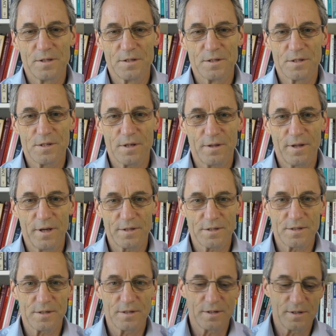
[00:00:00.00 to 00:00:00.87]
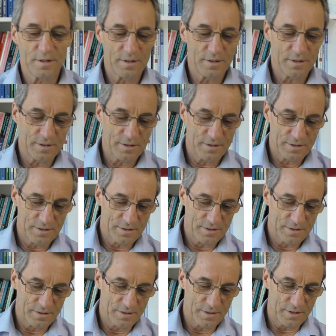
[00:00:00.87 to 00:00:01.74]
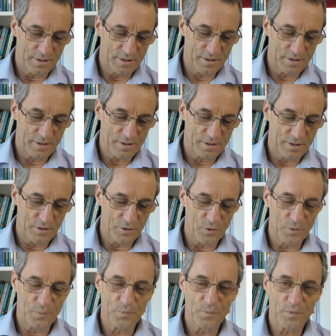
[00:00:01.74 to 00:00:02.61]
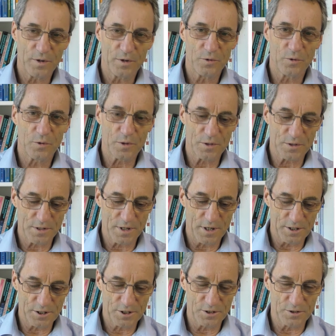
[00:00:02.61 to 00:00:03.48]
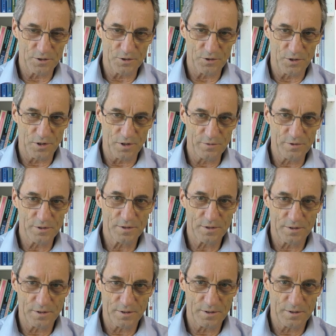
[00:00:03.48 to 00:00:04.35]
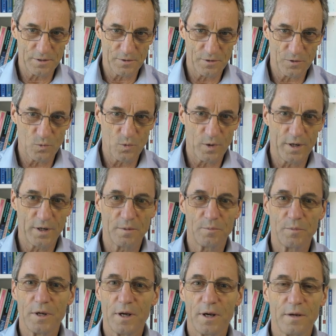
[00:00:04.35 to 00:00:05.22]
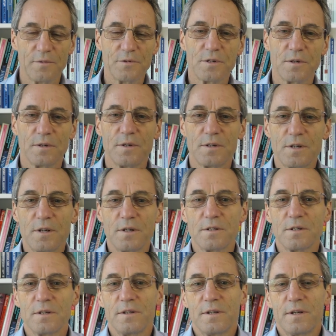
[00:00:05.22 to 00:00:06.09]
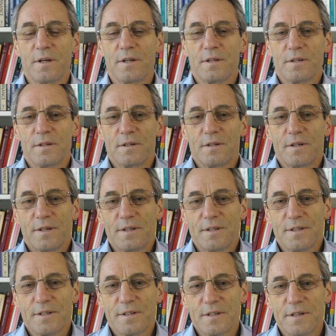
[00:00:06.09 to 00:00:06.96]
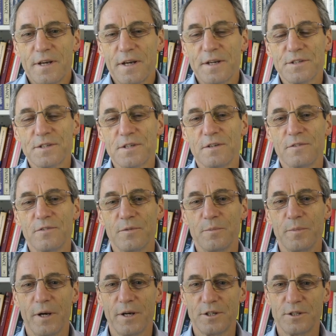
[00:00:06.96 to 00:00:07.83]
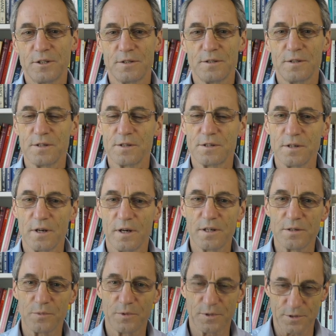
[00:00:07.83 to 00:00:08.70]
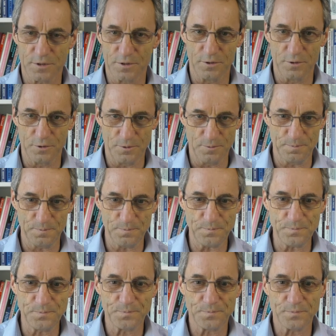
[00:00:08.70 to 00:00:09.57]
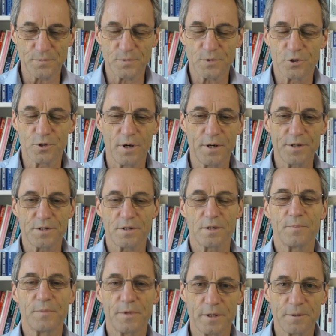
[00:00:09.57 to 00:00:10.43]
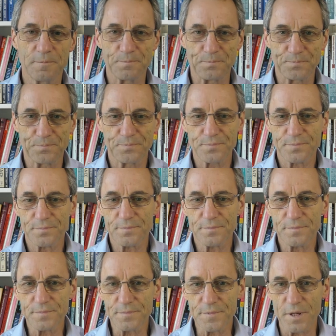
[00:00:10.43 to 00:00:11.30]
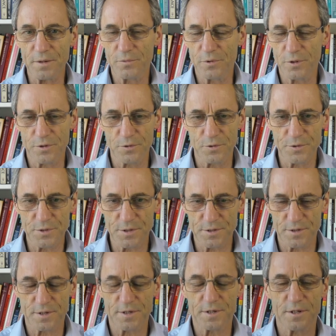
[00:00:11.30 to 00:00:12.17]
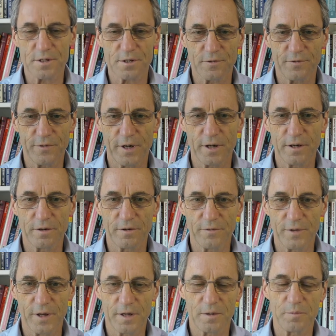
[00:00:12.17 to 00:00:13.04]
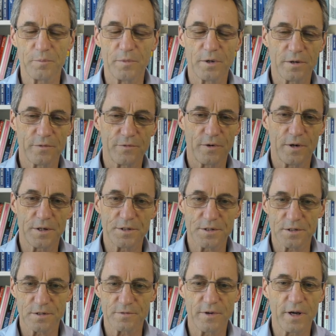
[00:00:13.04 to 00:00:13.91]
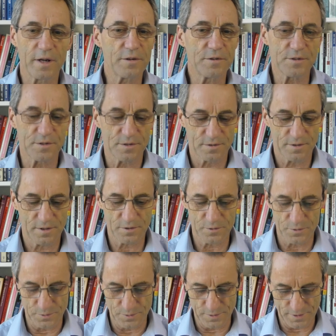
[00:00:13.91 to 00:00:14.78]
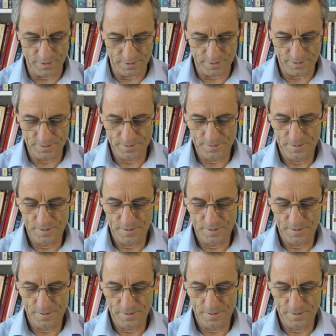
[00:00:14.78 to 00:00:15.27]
So that's the organization of it, and the way it behaves. Essentially, it gets information, decides what to do, tries something, records the success or failure of that, and modifies its values accordingly.